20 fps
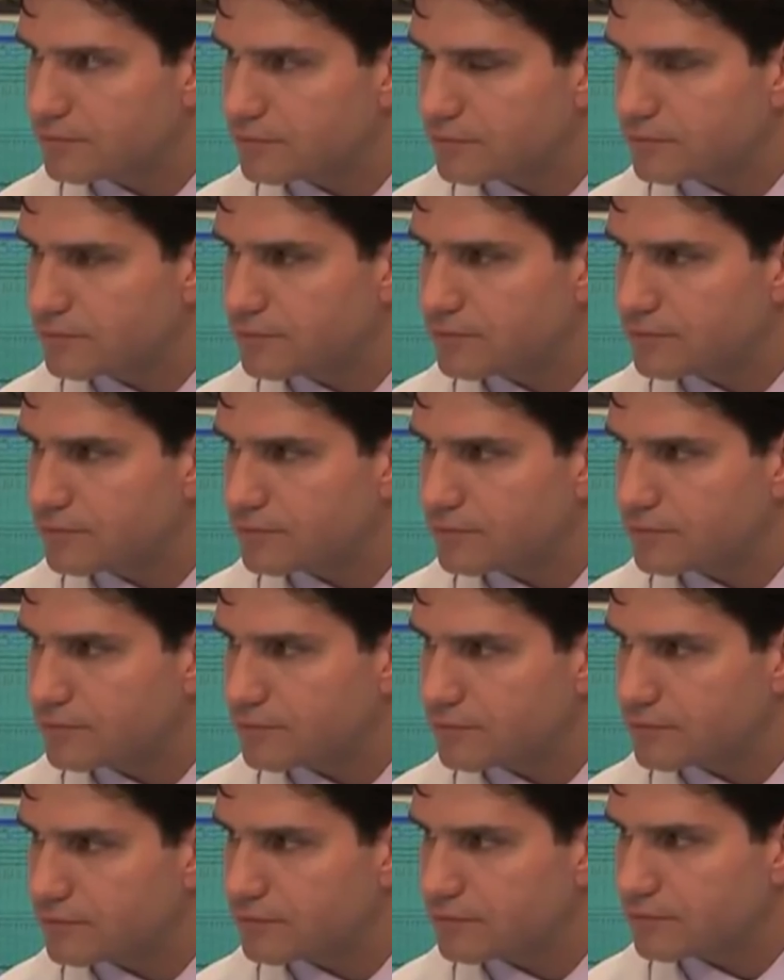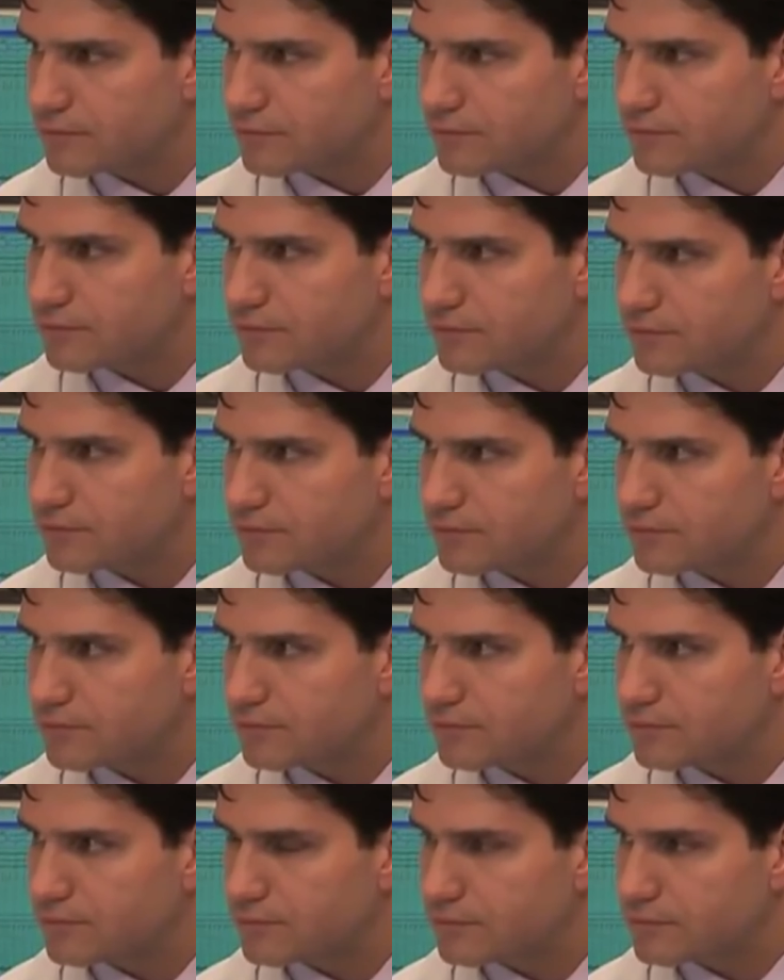
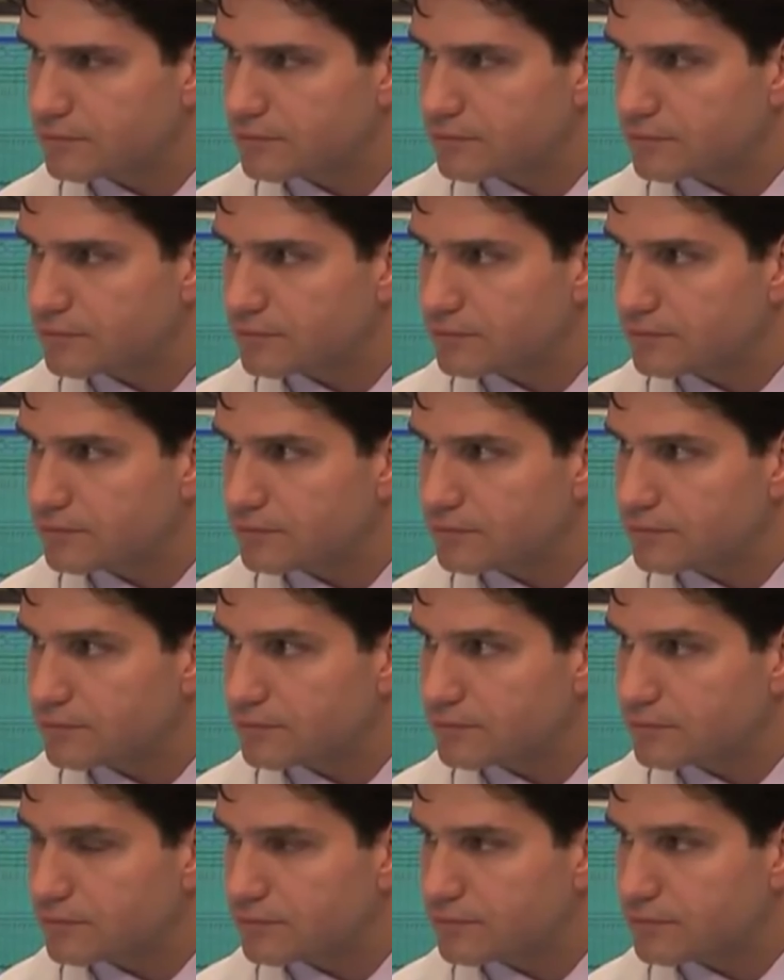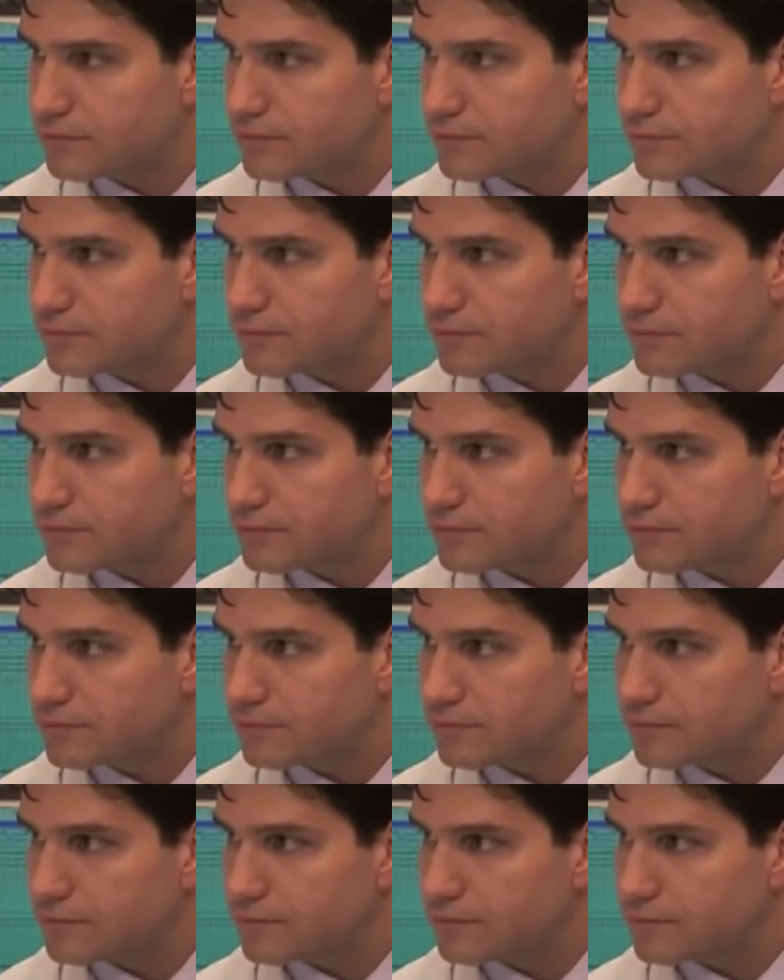[no speech]